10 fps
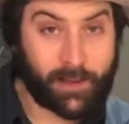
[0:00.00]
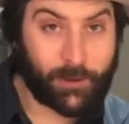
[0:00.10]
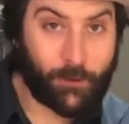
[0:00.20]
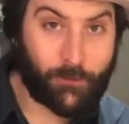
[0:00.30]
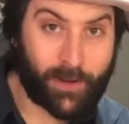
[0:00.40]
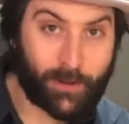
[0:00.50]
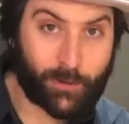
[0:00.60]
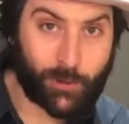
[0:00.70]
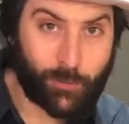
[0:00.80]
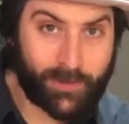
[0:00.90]
Hello, fellow
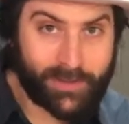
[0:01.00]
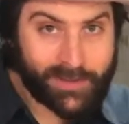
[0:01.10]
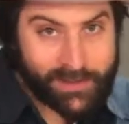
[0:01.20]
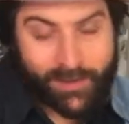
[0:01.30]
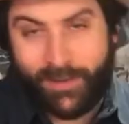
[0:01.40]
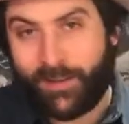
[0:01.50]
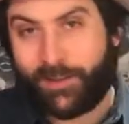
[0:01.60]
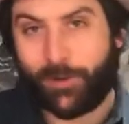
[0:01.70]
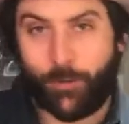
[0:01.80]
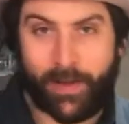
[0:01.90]
humans.
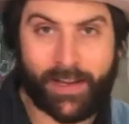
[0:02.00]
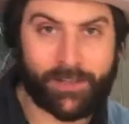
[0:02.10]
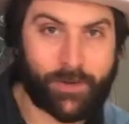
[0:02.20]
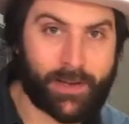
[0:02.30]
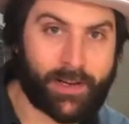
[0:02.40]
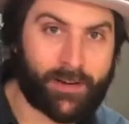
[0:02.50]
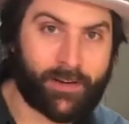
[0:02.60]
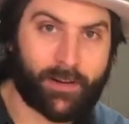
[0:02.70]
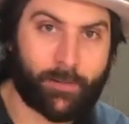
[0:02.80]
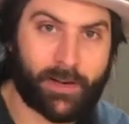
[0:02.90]
Joe Banjo
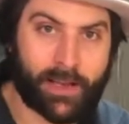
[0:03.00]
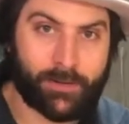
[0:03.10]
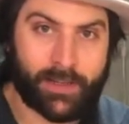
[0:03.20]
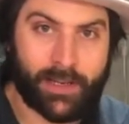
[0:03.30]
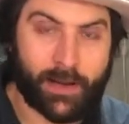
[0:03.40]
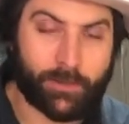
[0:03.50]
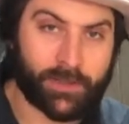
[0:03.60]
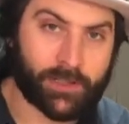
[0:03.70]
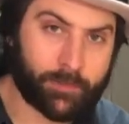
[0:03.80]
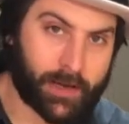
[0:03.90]
here, coming at you today with
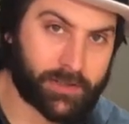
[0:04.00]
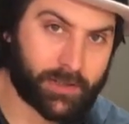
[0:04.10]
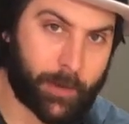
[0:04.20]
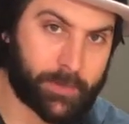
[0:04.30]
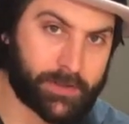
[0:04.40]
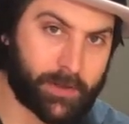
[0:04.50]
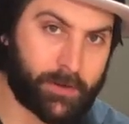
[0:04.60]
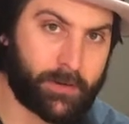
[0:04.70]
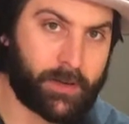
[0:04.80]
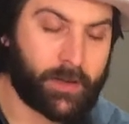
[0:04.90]
a special
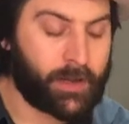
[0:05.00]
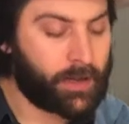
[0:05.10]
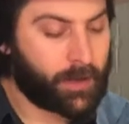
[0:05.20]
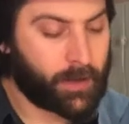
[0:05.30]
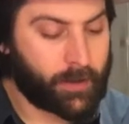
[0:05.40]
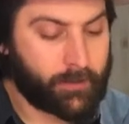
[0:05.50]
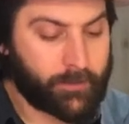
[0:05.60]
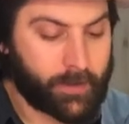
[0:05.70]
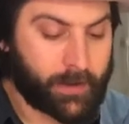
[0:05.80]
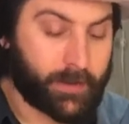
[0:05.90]
episode
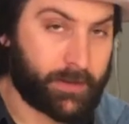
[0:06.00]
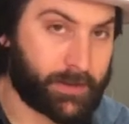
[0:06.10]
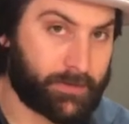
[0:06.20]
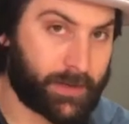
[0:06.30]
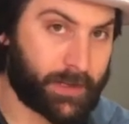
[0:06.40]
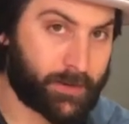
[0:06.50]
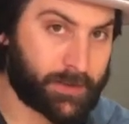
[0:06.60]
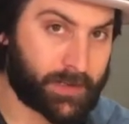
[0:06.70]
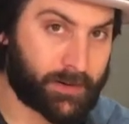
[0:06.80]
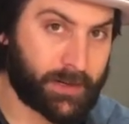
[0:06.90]
of this video
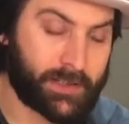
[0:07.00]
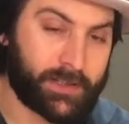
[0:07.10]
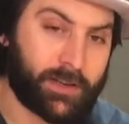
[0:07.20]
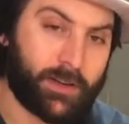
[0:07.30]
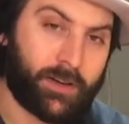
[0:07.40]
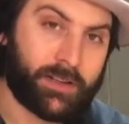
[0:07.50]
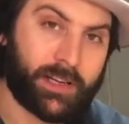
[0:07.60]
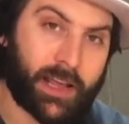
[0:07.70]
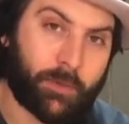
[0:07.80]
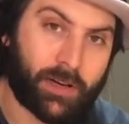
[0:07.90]
series.
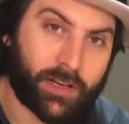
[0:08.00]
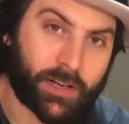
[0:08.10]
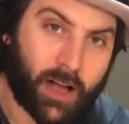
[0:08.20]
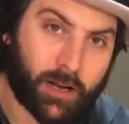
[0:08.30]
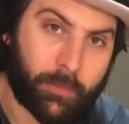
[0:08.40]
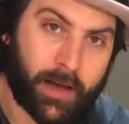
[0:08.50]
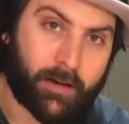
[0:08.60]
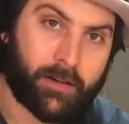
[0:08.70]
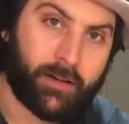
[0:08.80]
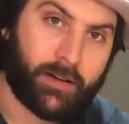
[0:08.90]
Today we're going to talk
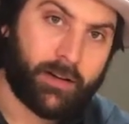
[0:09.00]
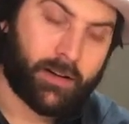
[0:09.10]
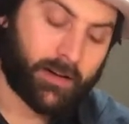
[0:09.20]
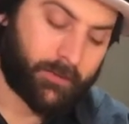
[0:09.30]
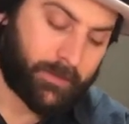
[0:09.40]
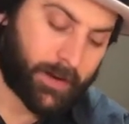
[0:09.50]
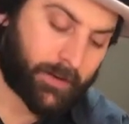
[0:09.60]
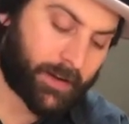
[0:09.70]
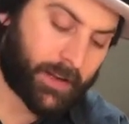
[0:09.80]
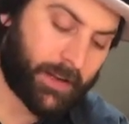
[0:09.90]
about a
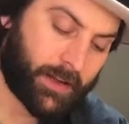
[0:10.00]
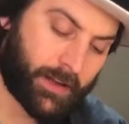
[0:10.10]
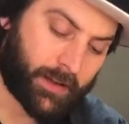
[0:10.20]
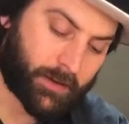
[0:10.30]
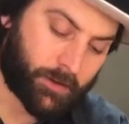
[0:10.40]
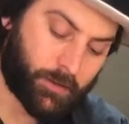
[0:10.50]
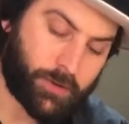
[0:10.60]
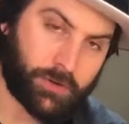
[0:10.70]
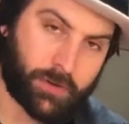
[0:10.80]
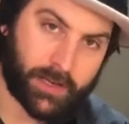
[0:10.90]
very
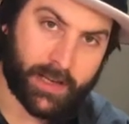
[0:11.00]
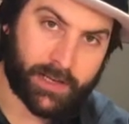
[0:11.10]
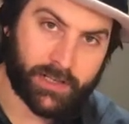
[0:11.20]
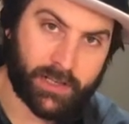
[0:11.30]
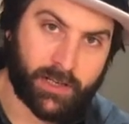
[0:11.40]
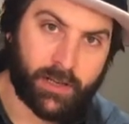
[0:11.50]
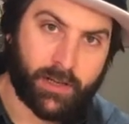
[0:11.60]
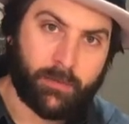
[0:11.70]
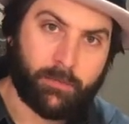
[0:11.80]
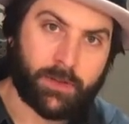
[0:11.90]
crucial connection
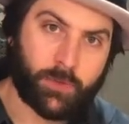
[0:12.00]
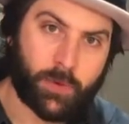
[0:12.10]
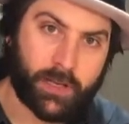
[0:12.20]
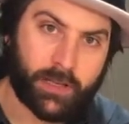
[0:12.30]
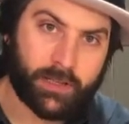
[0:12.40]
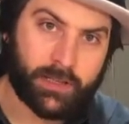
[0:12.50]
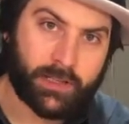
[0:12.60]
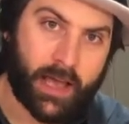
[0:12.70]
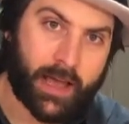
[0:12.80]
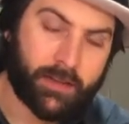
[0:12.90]
between the
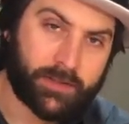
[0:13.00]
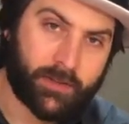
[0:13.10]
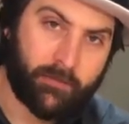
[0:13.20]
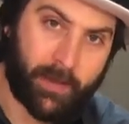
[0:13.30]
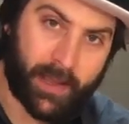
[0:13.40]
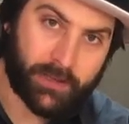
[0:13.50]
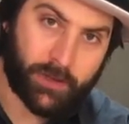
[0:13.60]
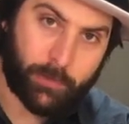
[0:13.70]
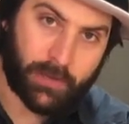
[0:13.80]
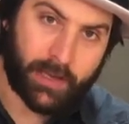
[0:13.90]
styles of
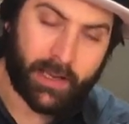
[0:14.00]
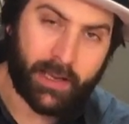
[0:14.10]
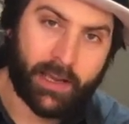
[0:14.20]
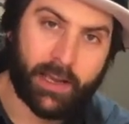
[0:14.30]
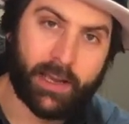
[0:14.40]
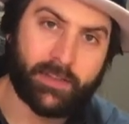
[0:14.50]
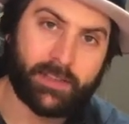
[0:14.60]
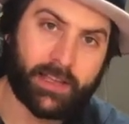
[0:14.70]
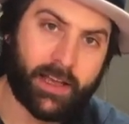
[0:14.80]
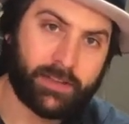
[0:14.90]
banjo playing and the
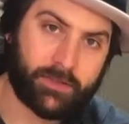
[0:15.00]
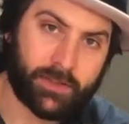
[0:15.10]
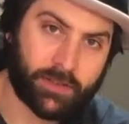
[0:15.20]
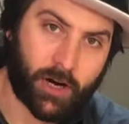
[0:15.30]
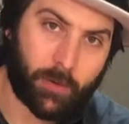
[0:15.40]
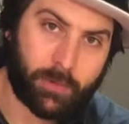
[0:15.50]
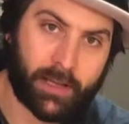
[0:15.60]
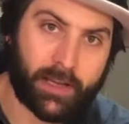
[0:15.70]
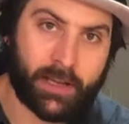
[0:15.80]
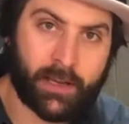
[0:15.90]
styles of guitar
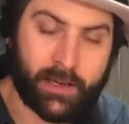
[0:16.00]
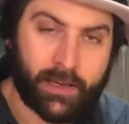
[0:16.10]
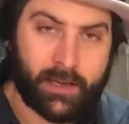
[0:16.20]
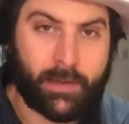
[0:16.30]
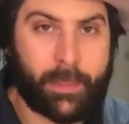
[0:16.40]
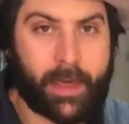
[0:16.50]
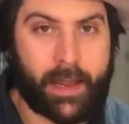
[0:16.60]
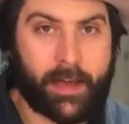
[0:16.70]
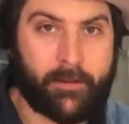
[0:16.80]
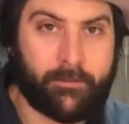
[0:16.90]
playing that
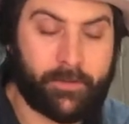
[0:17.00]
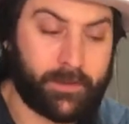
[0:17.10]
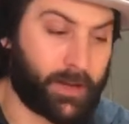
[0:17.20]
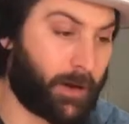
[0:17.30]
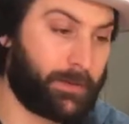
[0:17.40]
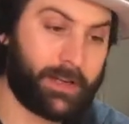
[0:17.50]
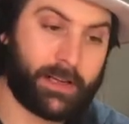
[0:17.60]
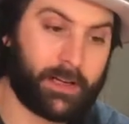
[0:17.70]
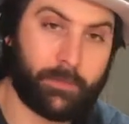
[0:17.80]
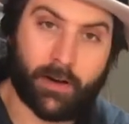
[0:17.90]
have
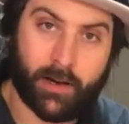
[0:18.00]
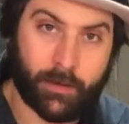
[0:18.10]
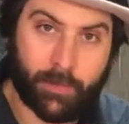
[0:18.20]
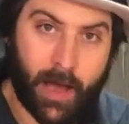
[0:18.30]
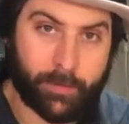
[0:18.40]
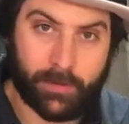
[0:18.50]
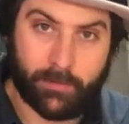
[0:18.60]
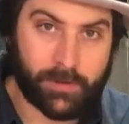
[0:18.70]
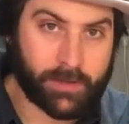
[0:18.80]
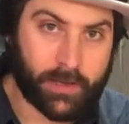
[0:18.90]
dominated American popular
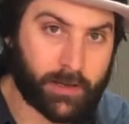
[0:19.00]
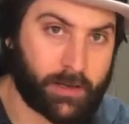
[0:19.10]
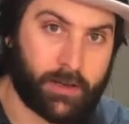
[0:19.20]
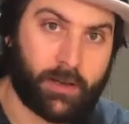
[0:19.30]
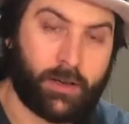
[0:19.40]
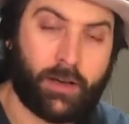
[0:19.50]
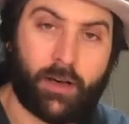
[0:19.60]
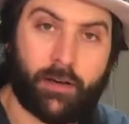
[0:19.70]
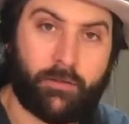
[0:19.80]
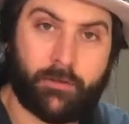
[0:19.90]
music
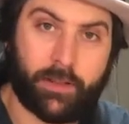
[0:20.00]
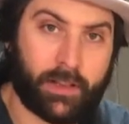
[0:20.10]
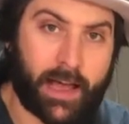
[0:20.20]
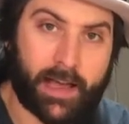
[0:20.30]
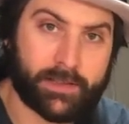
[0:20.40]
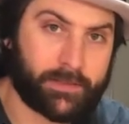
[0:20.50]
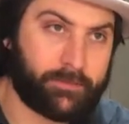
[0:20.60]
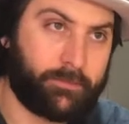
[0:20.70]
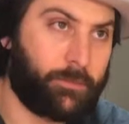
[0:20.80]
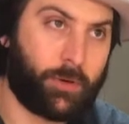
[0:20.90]
for the last
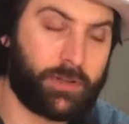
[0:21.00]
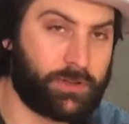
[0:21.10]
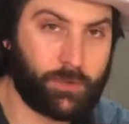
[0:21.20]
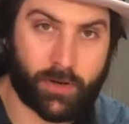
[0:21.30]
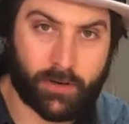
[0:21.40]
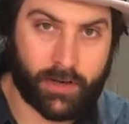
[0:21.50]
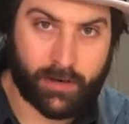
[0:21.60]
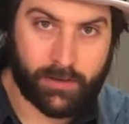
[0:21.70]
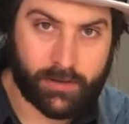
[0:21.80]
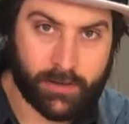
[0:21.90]
more than 200
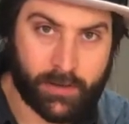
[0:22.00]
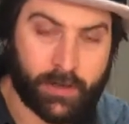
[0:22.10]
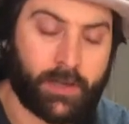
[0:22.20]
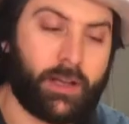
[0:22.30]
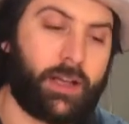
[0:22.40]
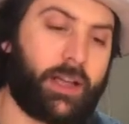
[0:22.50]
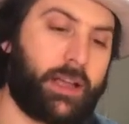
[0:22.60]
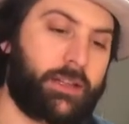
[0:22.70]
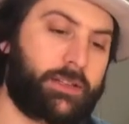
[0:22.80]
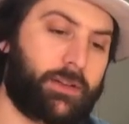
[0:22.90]
years.
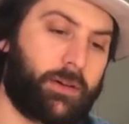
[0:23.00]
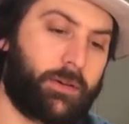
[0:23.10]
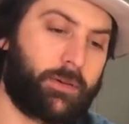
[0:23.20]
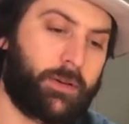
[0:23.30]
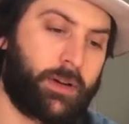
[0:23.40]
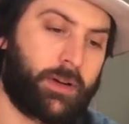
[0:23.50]
And so